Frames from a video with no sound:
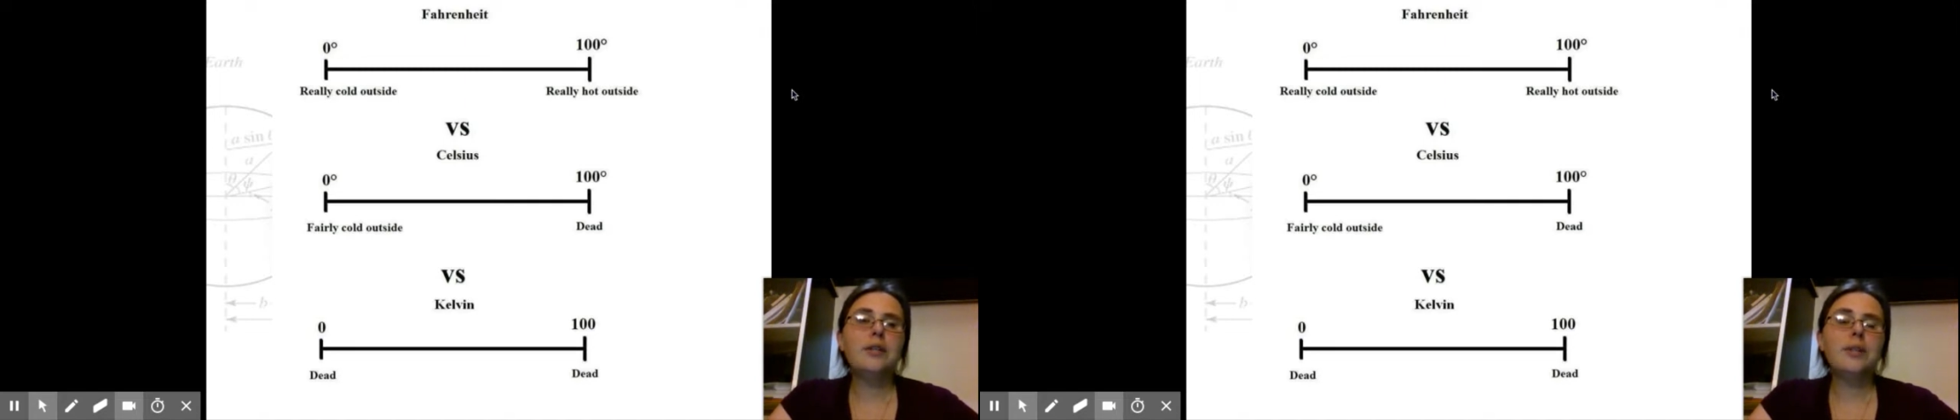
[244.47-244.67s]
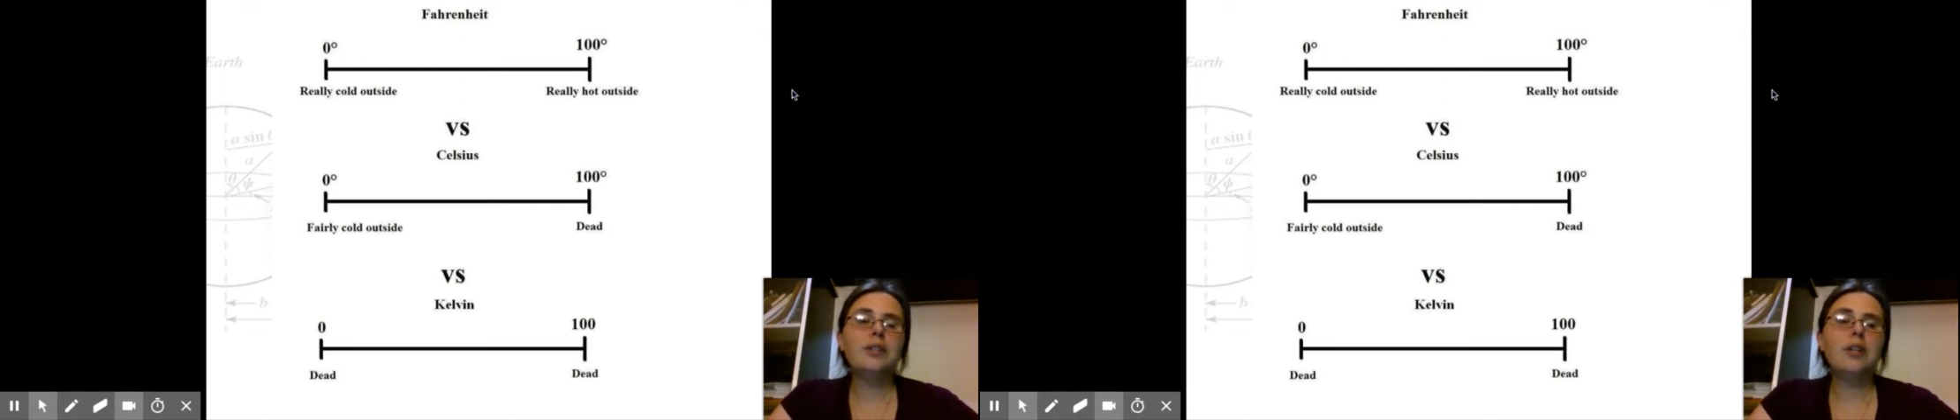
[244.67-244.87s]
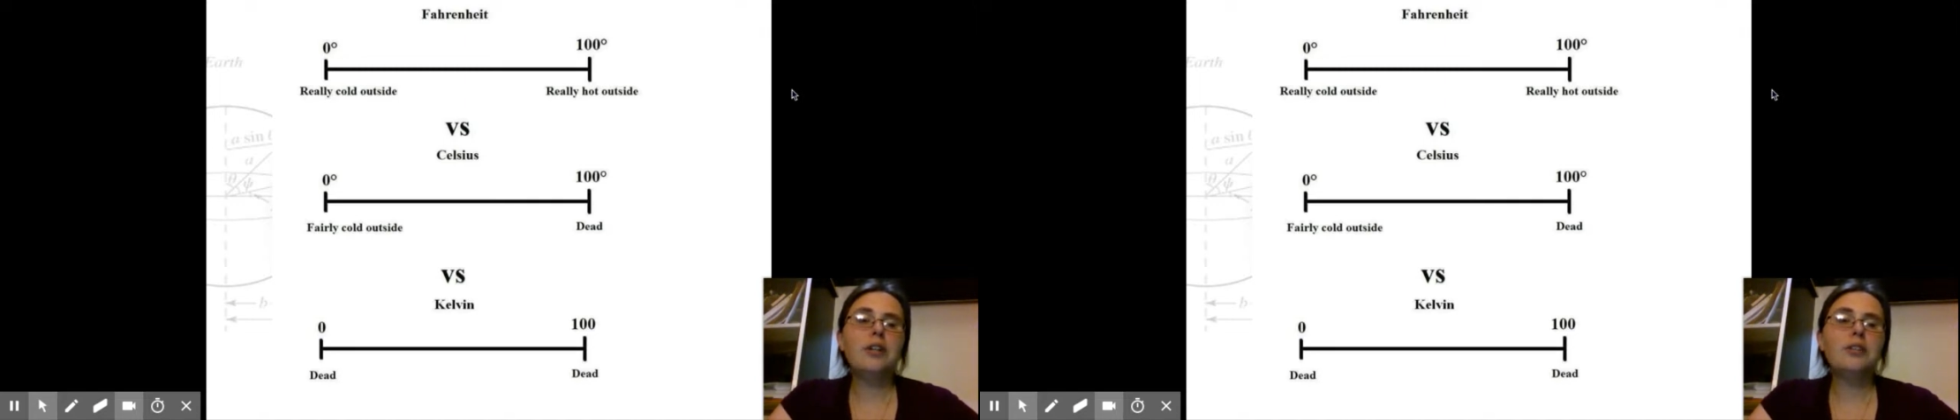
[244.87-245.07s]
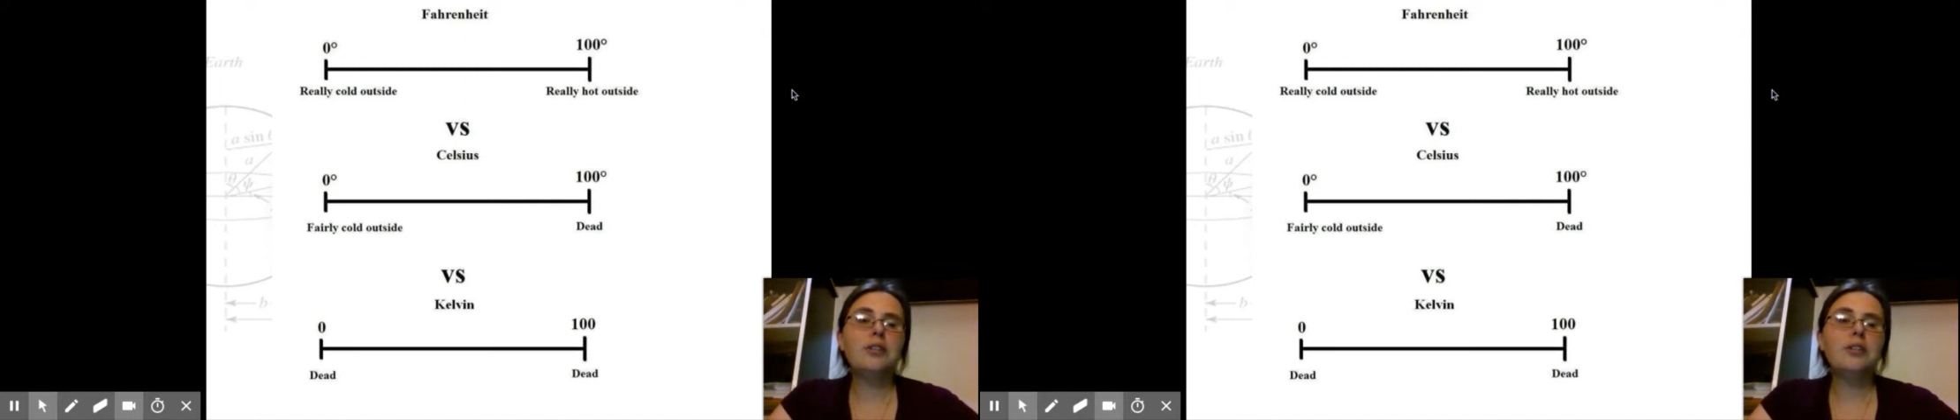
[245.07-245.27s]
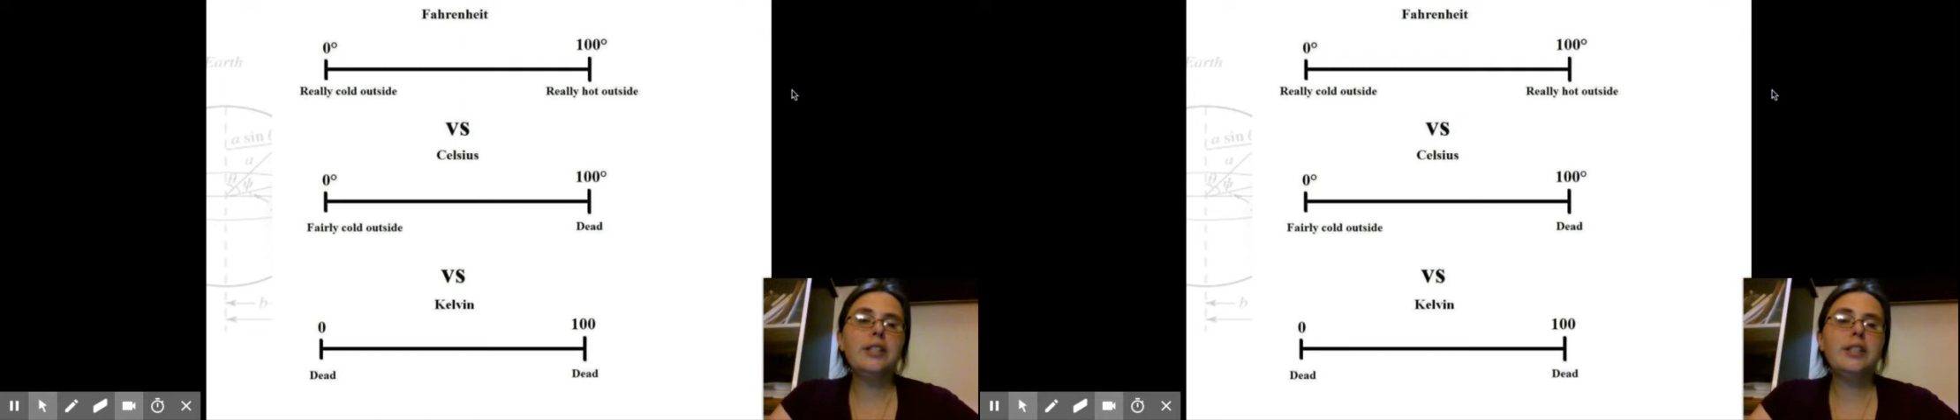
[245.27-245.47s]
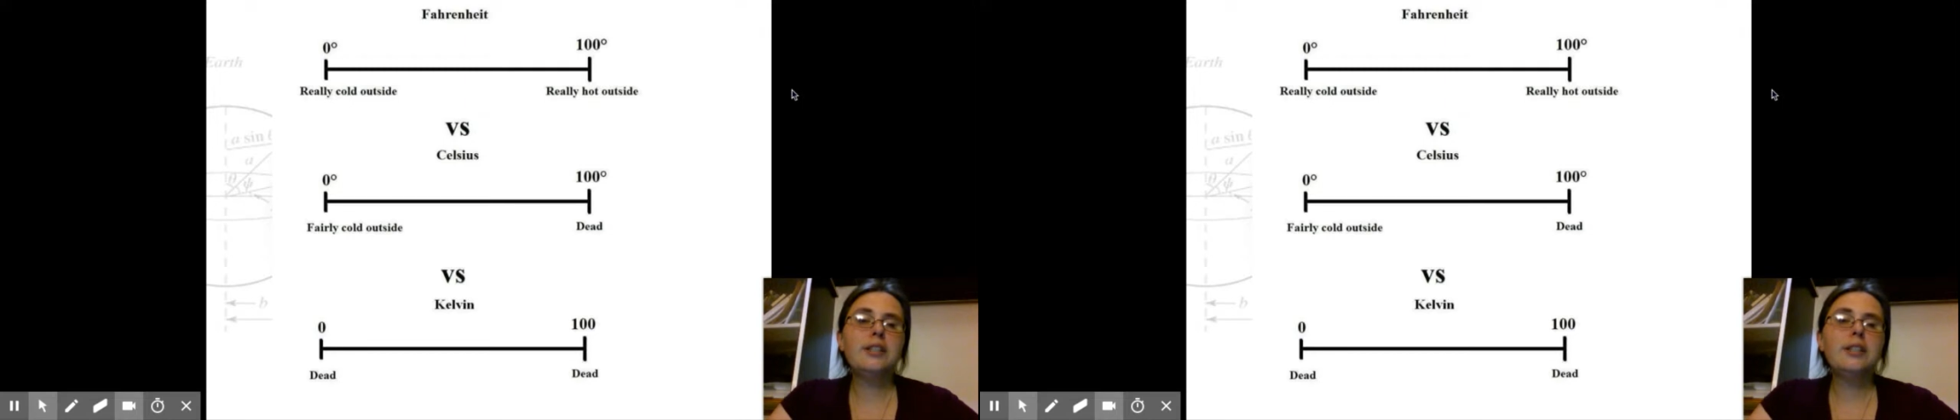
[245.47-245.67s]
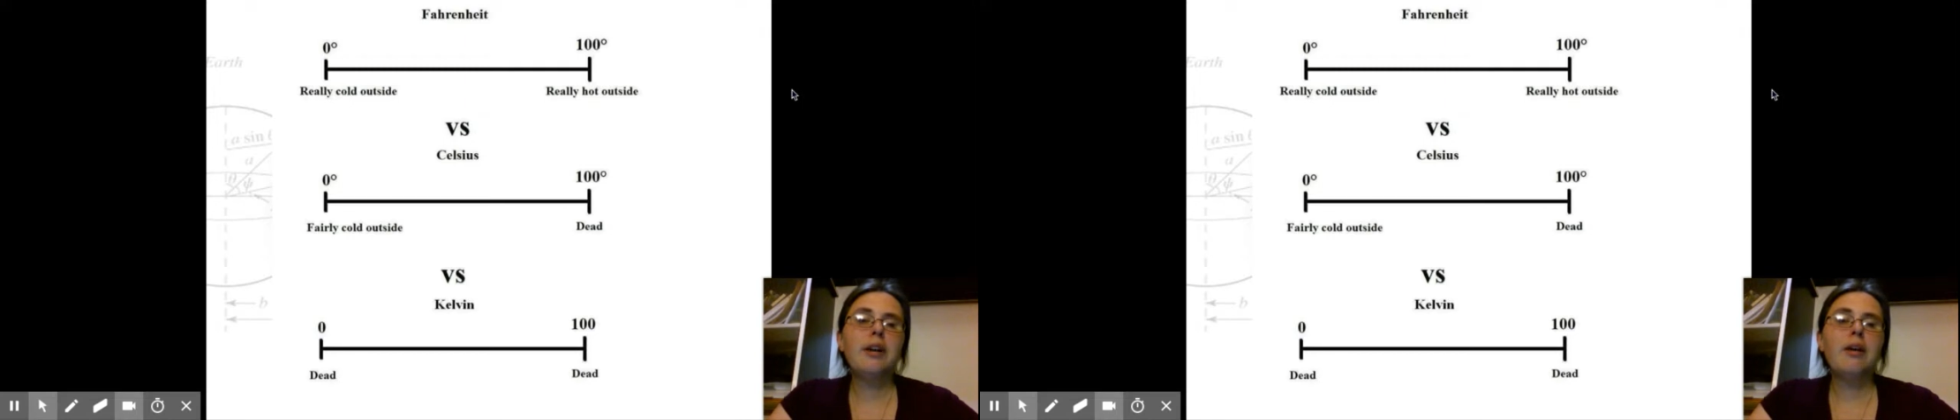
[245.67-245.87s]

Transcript: when it's 100 degrees.